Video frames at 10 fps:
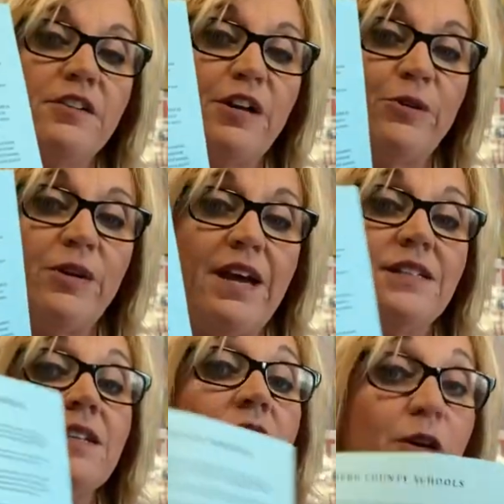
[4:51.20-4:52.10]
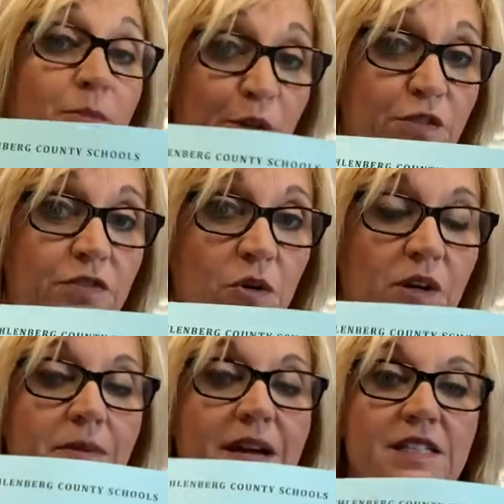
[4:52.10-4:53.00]
known as the blue
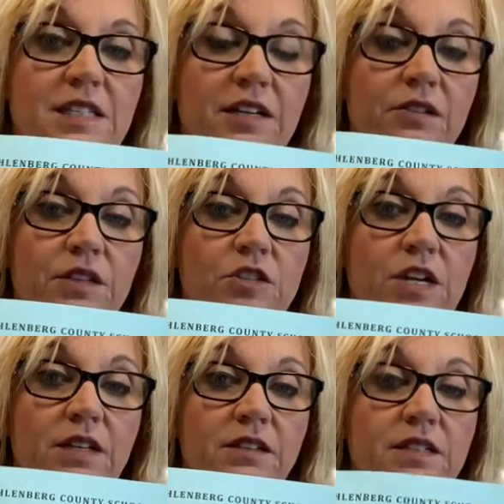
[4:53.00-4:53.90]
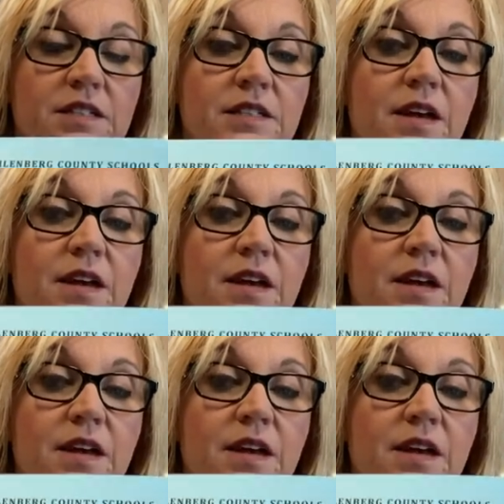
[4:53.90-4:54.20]
form as said on the checklist.